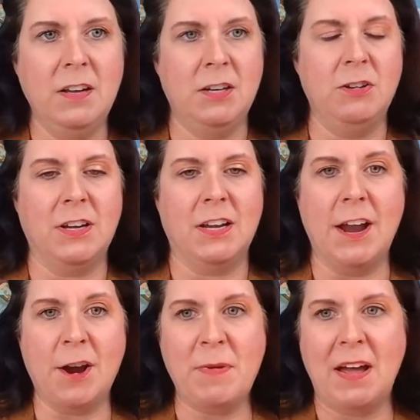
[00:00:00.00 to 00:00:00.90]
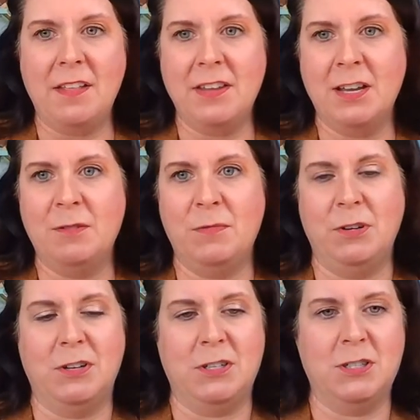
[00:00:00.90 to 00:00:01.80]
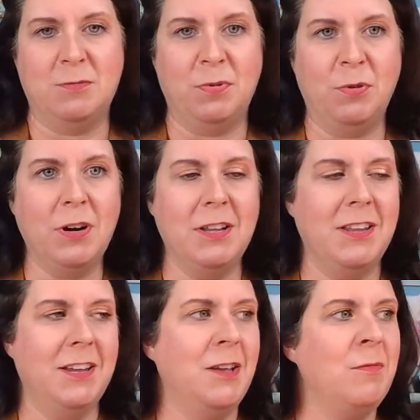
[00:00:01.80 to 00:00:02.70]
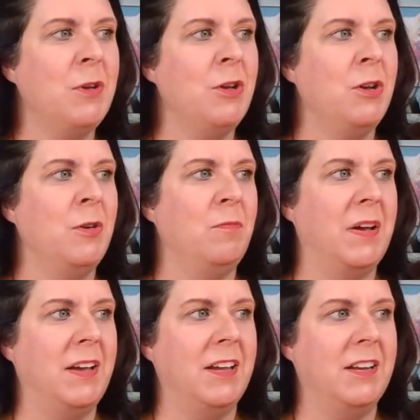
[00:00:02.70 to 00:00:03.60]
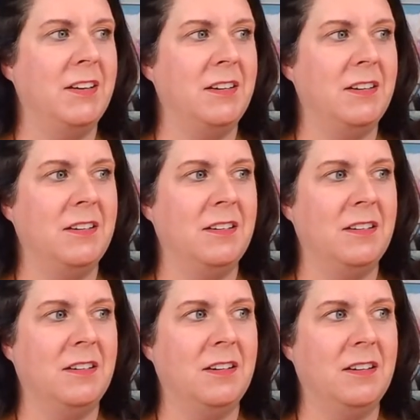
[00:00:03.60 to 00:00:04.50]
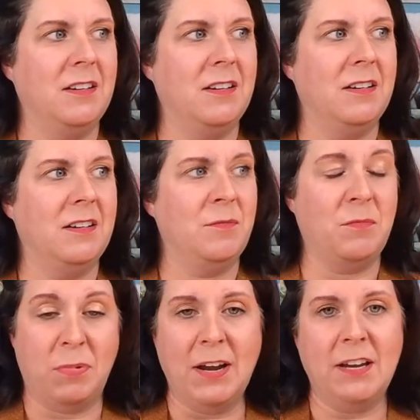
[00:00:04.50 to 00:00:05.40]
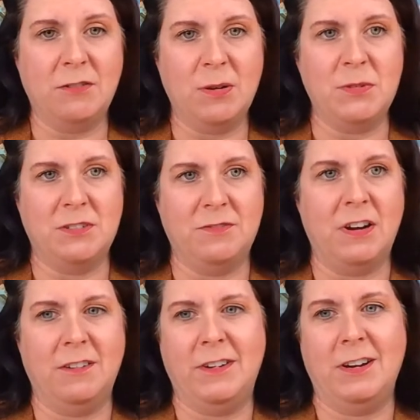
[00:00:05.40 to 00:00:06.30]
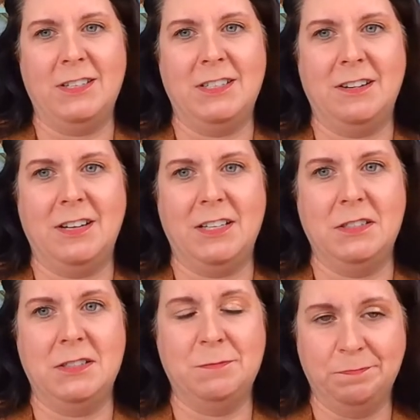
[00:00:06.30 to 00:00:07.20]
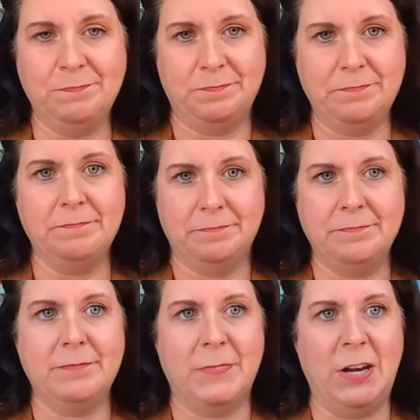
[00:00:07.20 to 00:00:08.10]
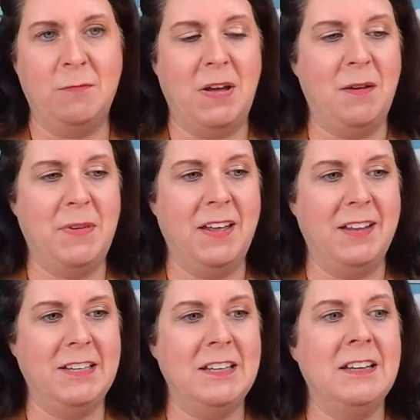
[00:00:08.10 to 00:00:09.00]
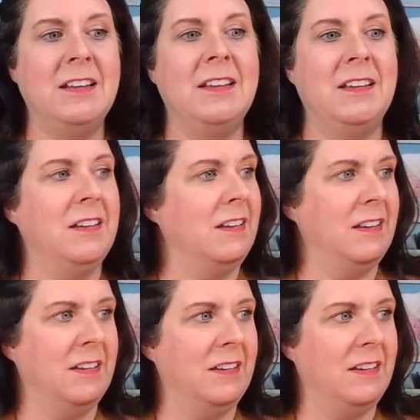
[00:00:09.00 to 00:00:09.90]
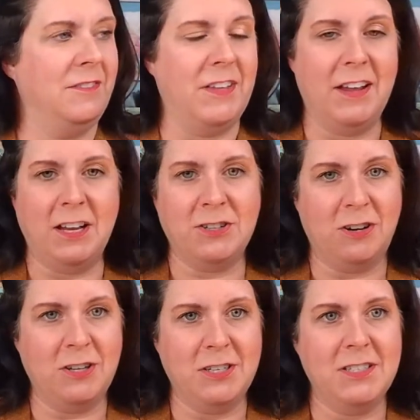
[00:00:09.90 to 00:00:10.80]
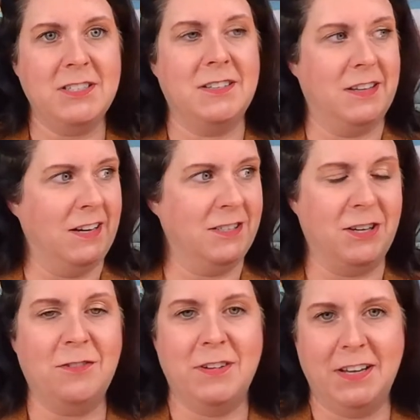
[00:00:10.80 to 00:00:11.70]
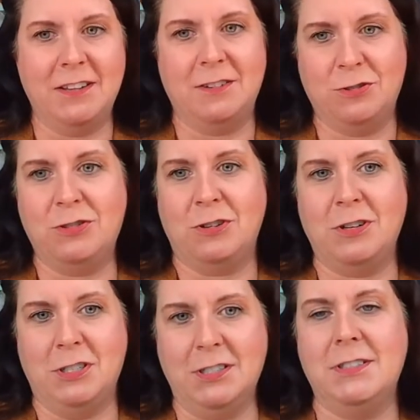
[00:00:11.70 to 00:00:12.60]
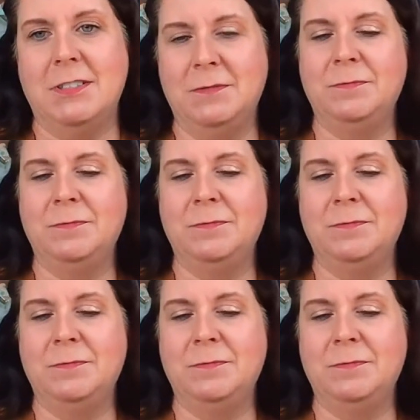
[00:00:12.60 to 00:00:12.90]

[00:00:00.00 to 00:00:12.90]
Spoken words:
You can care about them, you can support them, but breaking ribs is very, very serious. And in my mind, if they got charges, they deserve to get those charges.